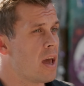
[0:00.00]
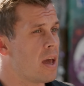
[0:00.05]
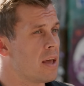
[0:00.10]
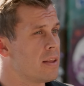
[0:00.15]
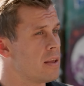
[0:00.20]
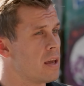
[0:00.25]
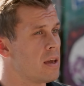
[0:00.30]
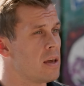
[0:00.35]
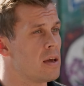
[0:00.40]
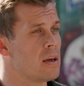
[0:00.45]

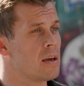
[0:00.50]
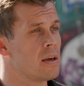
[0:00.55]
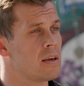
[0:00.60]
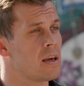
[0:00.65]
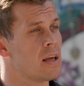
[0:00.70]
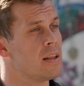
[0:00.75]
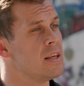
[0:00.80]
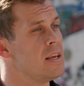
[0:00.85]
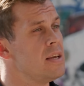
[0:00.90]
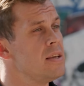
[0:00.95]
and they
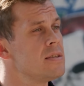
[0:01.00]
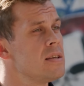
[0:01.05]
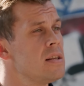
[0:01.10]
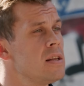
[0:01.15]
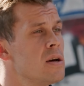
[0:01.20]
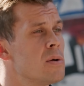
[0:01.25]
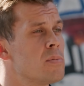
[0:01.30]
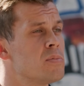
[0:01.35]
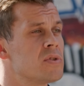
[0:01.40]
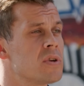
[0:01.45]
can
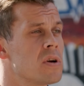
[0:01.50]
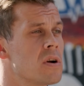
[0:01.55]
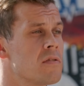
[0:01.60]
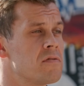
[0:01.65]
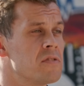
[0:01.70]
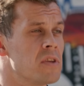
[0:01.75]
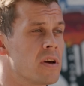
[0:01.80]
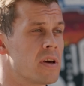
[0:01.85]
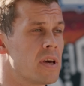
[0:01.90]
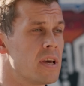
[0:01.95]
easily
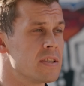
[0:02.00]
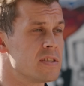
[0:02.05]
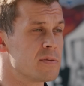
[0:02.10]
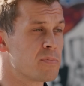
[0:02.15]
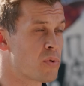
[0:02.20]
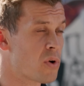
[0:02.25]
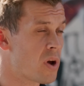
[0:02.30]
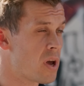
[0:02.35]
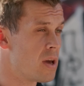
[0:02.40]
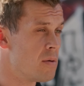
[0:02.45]
observe his
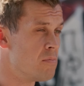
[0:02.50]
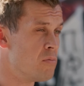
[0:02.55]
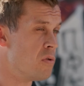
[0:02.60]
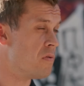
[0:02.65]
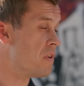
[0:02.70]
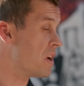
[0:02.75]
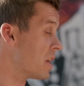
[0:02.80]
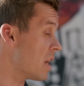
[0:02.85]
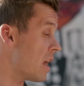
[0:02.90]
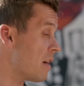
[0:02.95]
prey
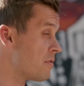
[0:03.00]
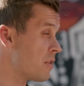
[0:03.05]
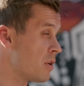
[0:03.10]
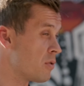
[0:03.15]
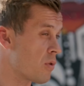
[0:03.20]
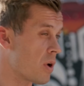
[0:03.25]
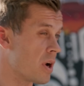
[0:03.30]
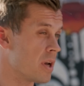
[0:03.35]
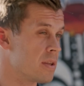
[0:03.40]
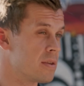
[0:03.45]
moving left
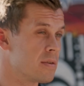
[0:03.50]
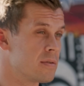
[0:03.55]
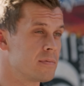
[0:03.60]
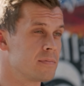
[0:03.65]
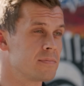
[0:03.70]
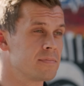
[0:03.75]
and right.